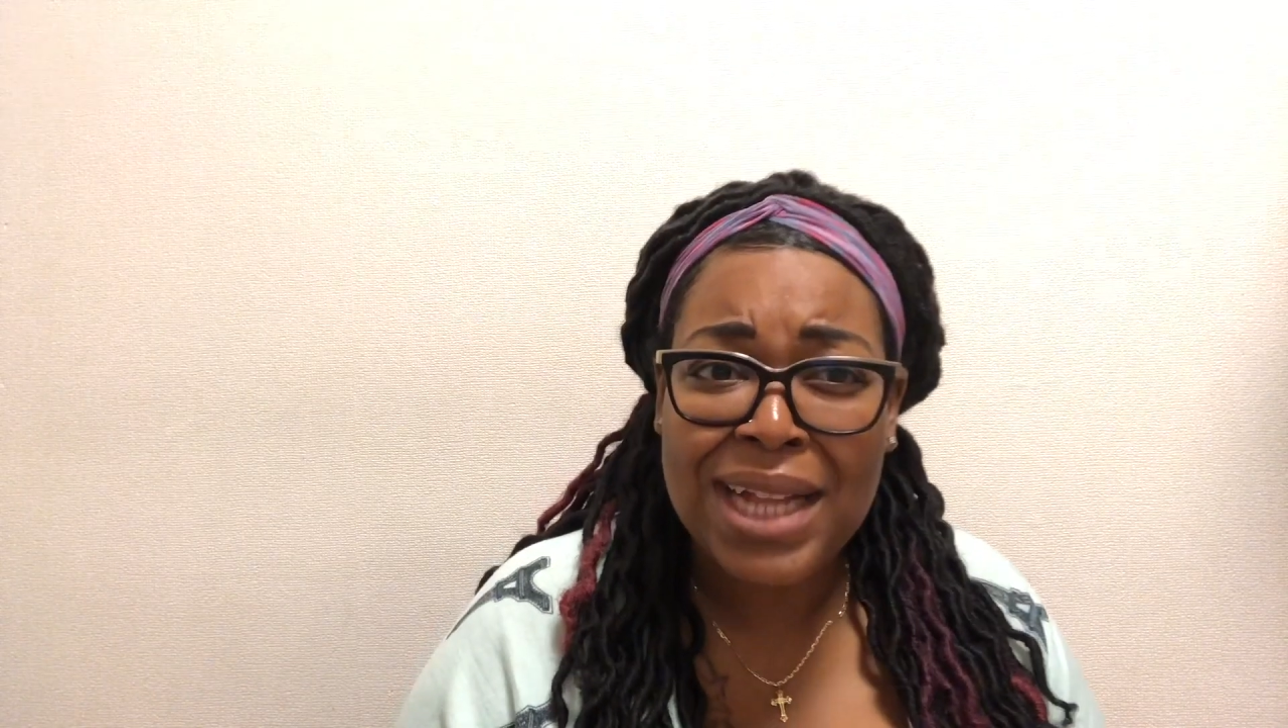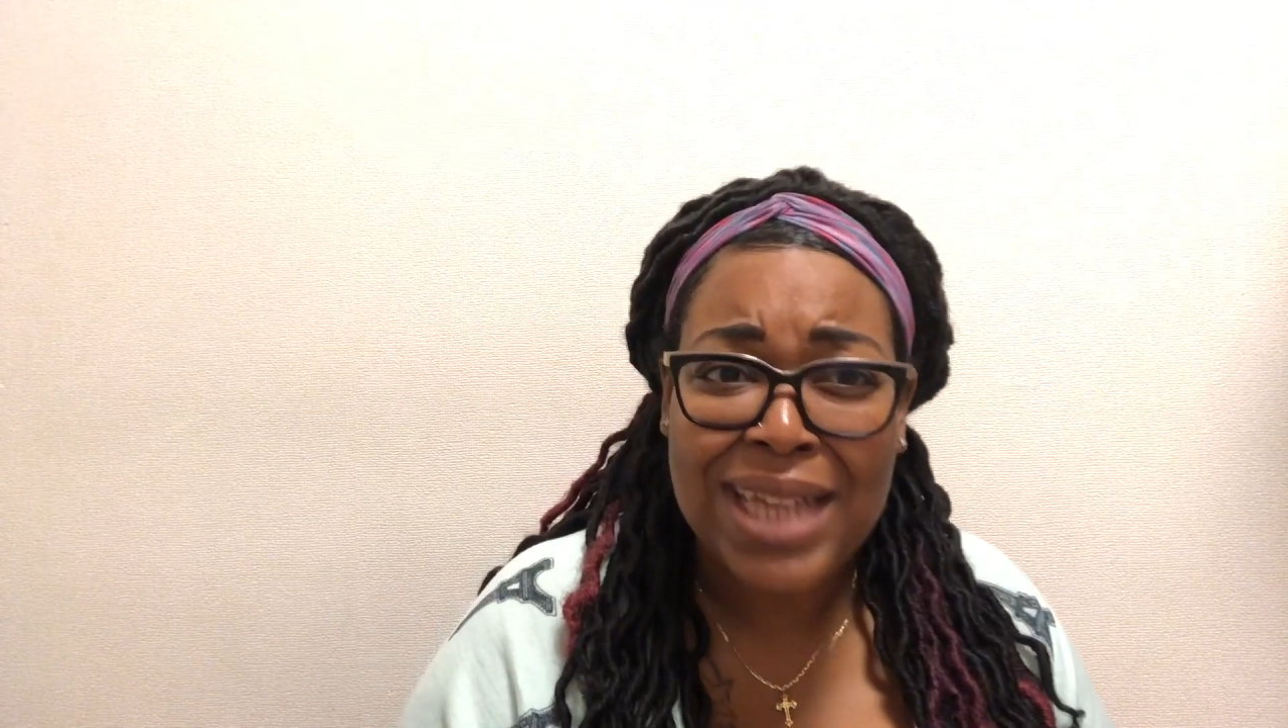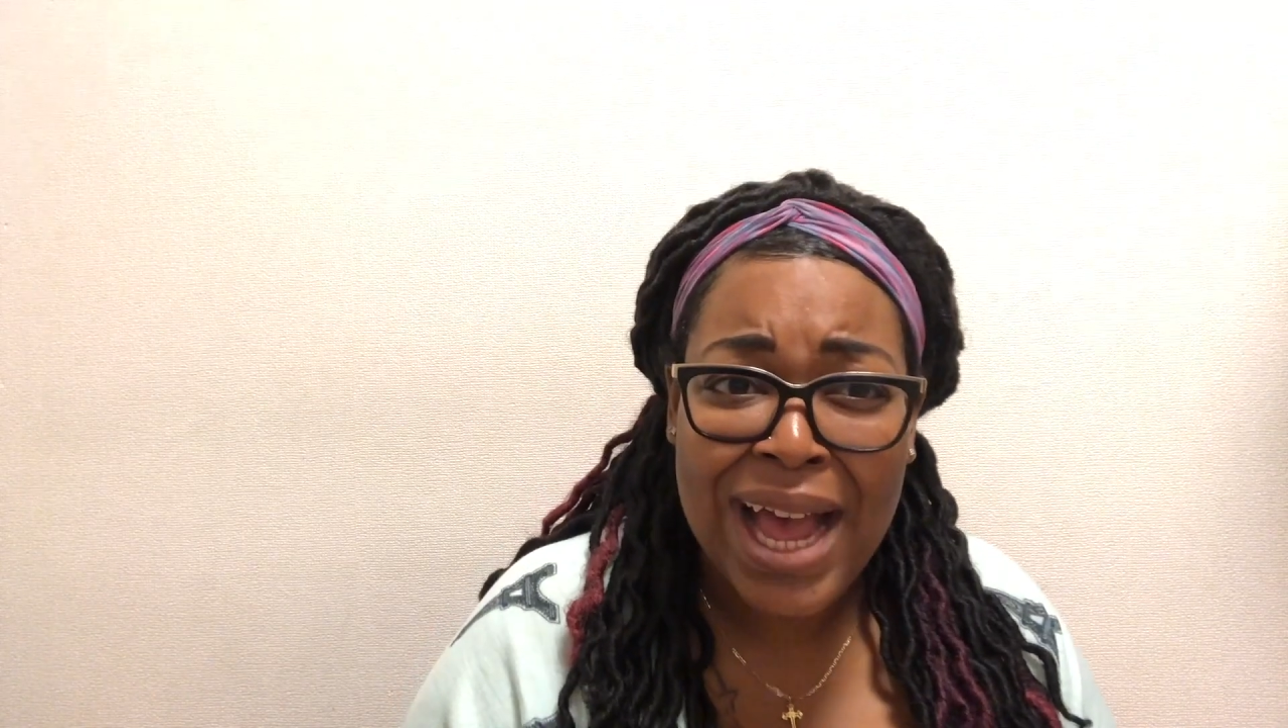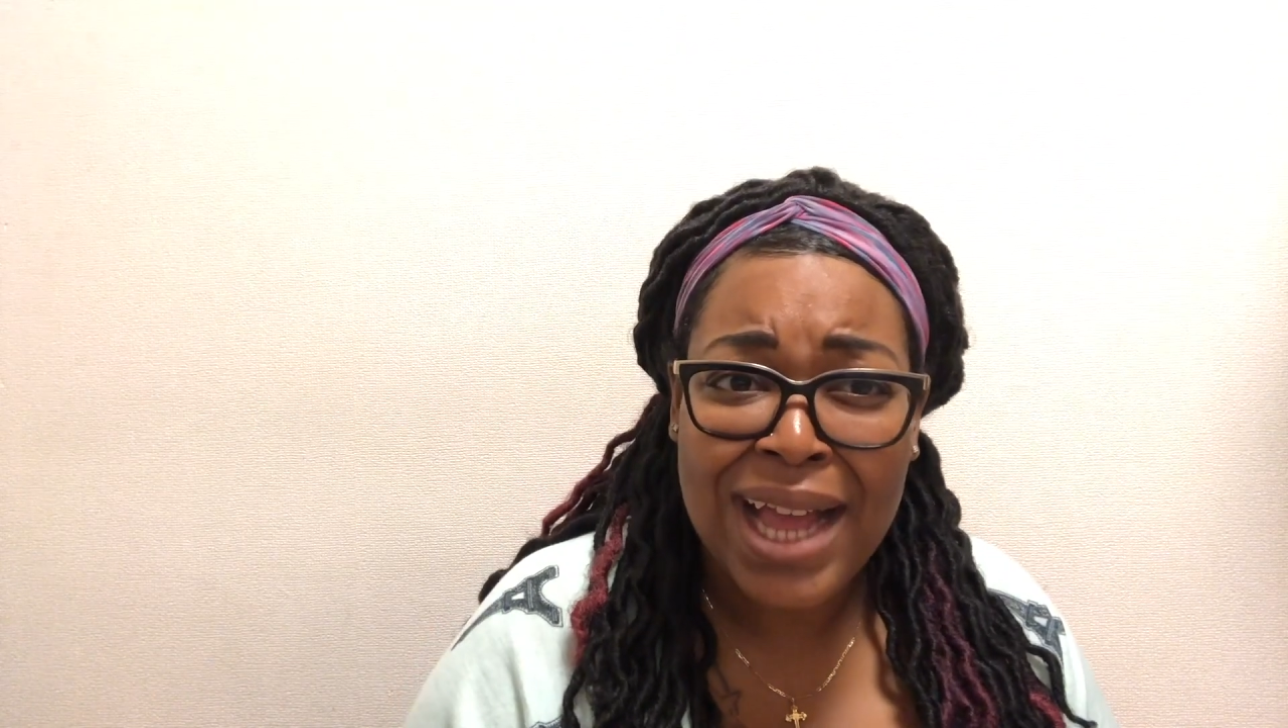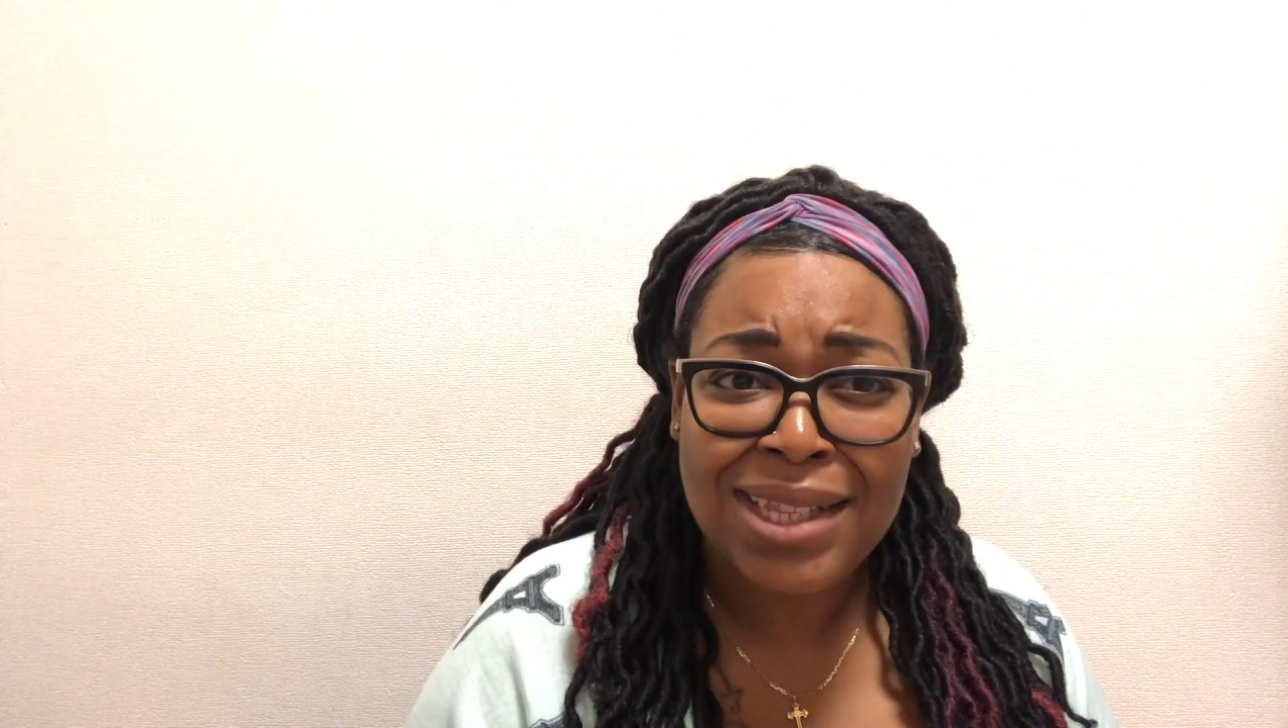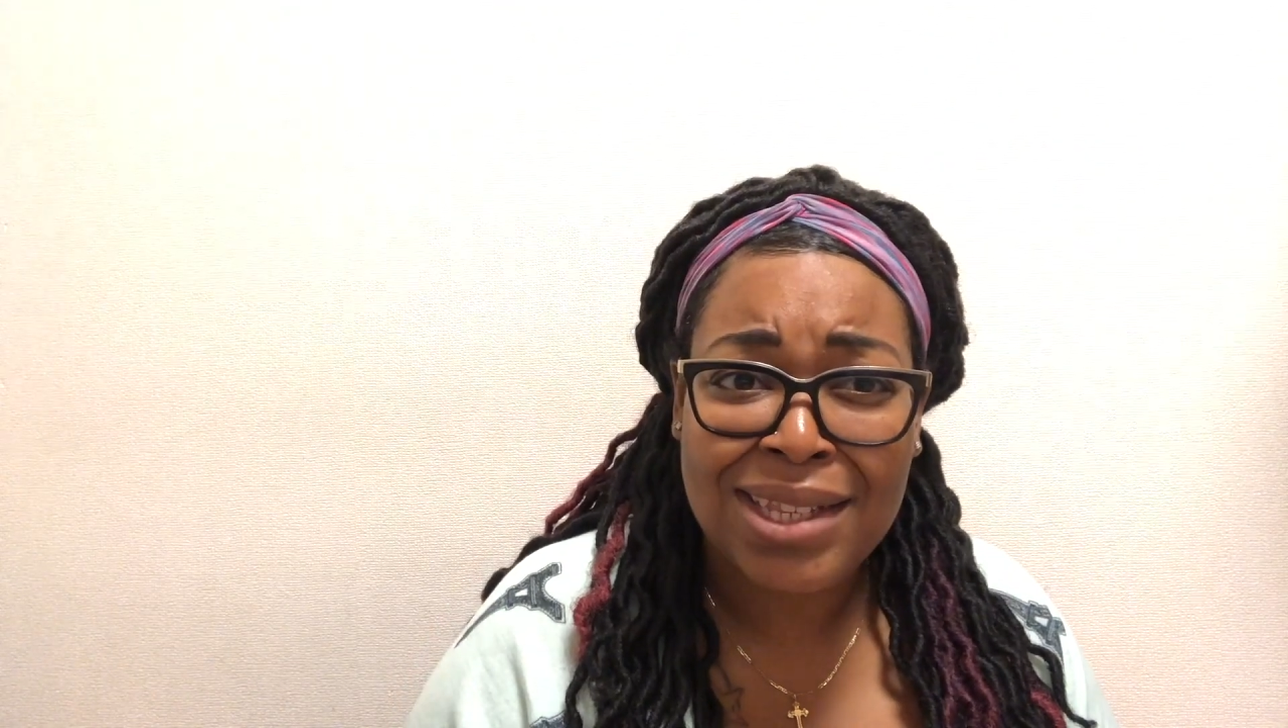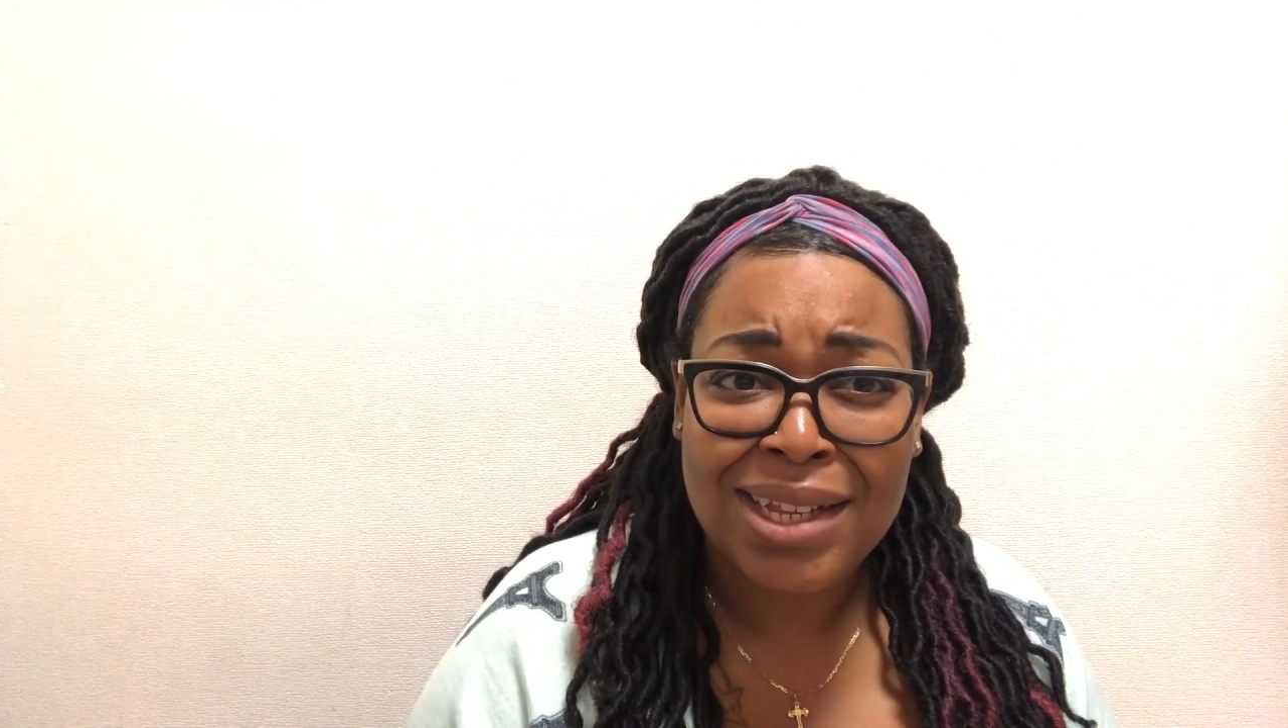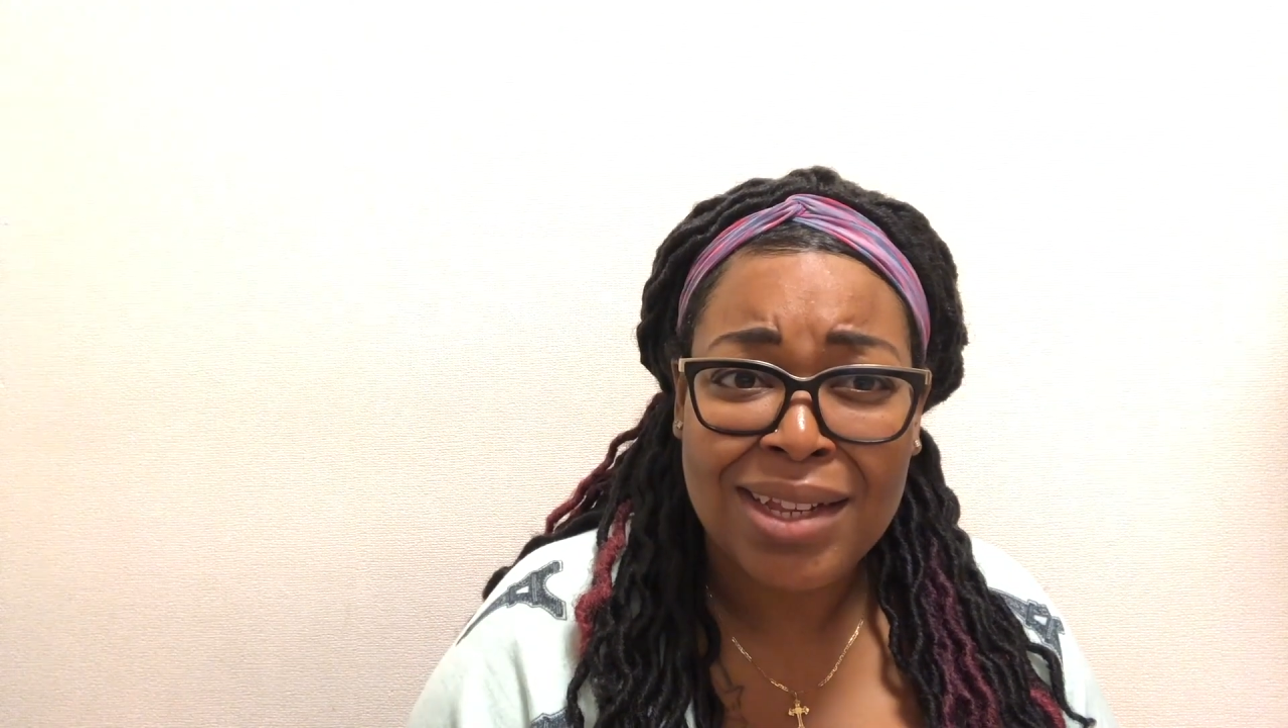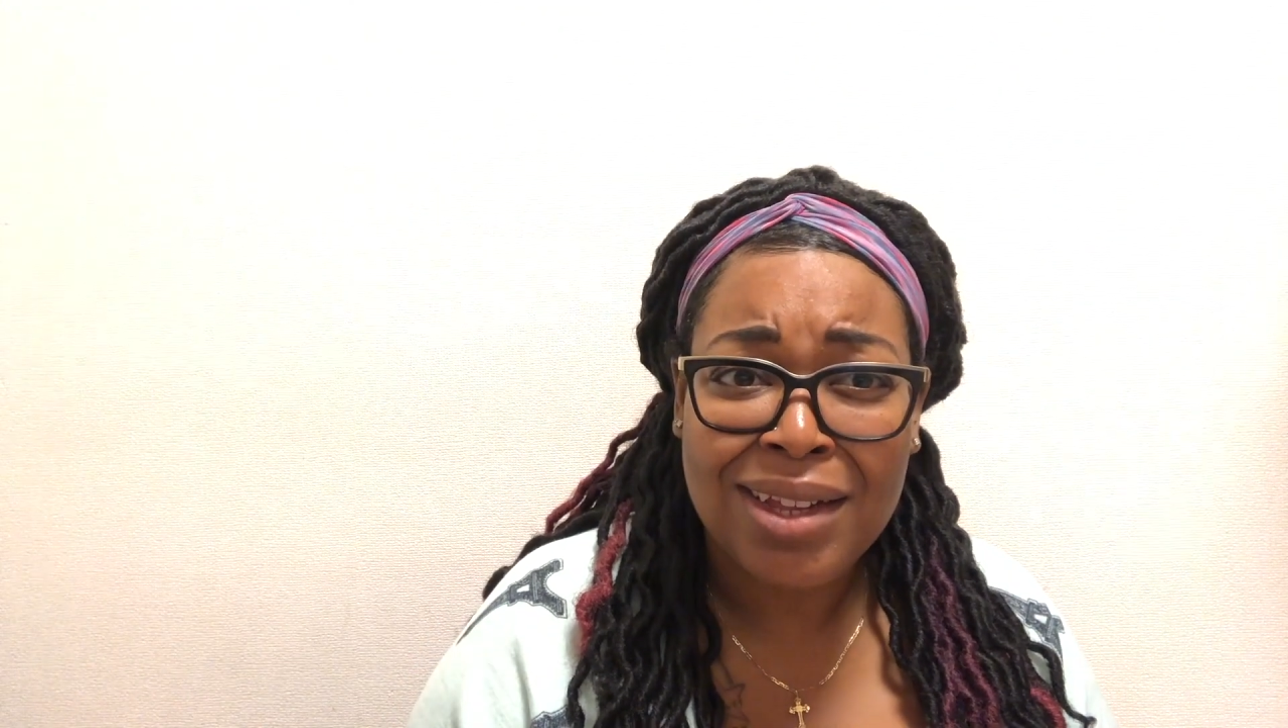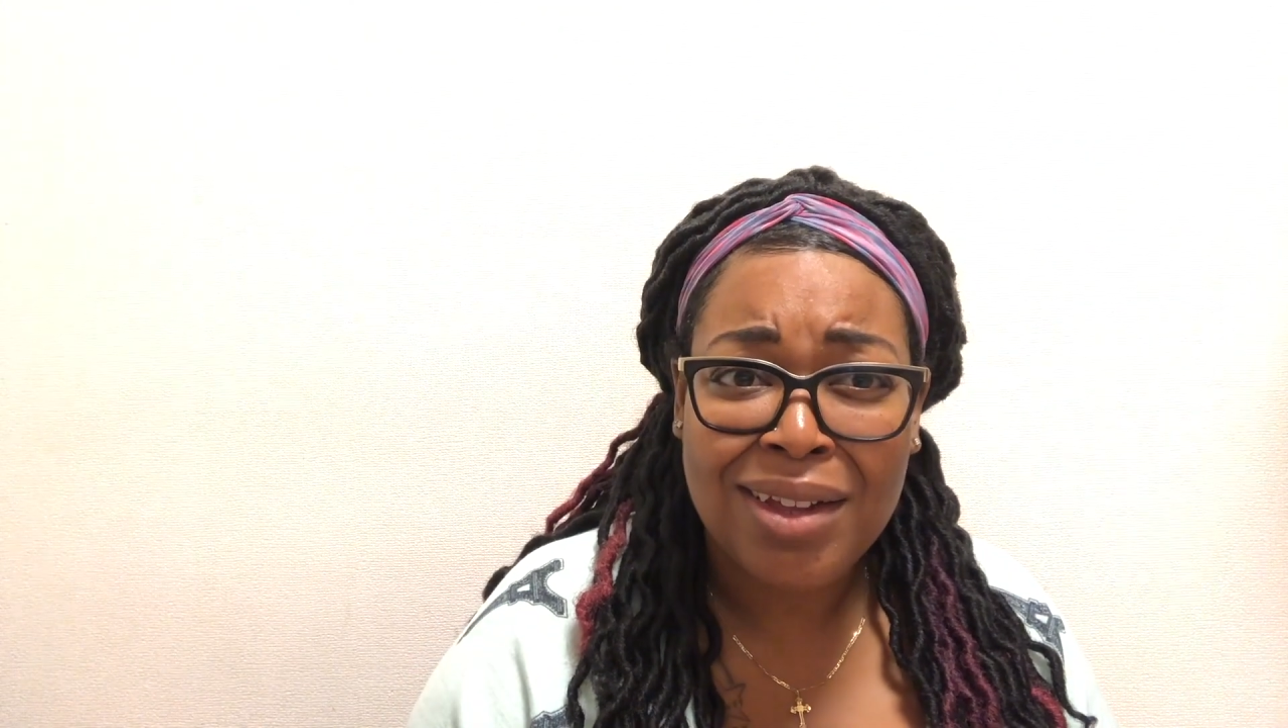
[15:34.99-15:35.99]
that at?